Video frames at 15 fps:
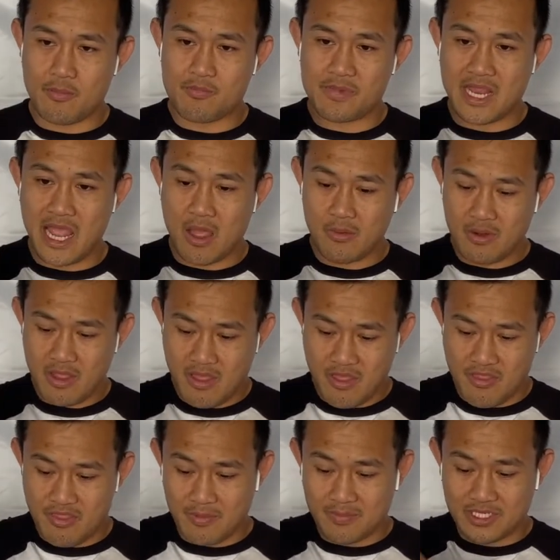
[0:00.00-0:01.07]
down,
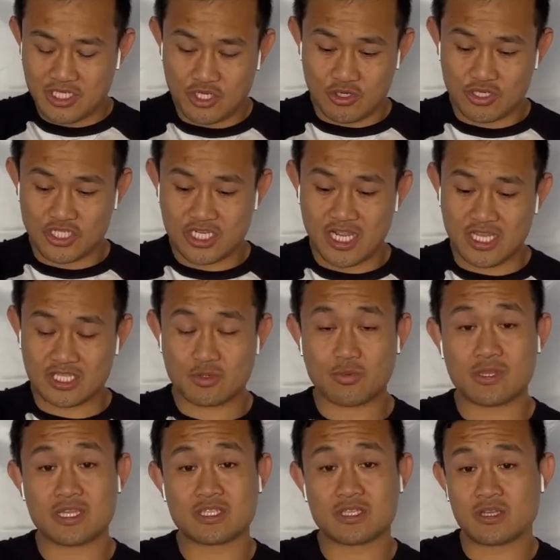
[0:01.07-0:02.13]
thumb into your chest. What
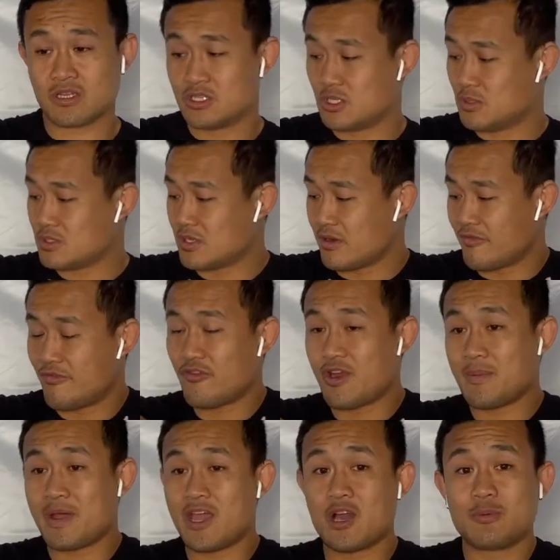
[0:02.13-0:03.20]
that's going to do is going to frame my
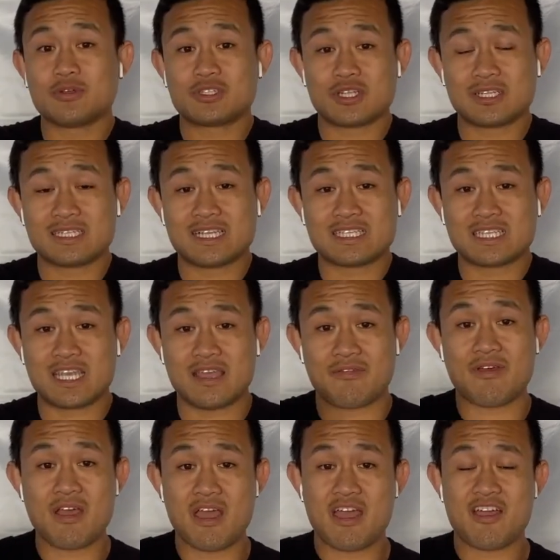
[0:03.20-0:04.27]
elbow so there's less give.
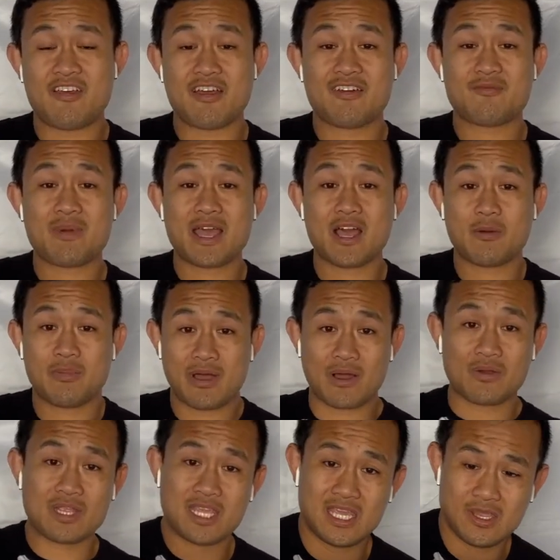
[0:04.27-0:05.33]
And I have my elbow out
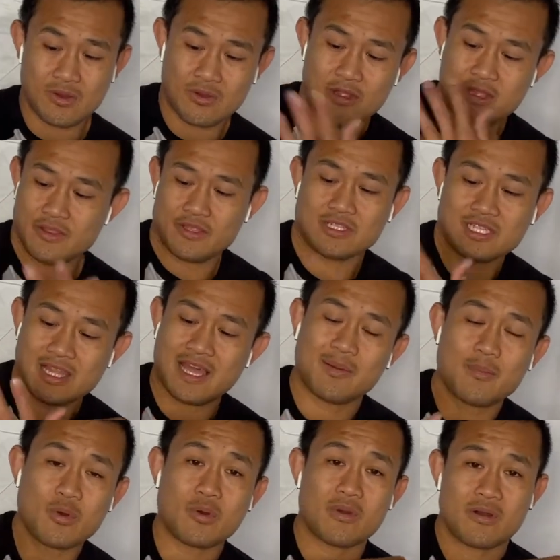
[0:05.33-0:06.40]
here, there's a lot more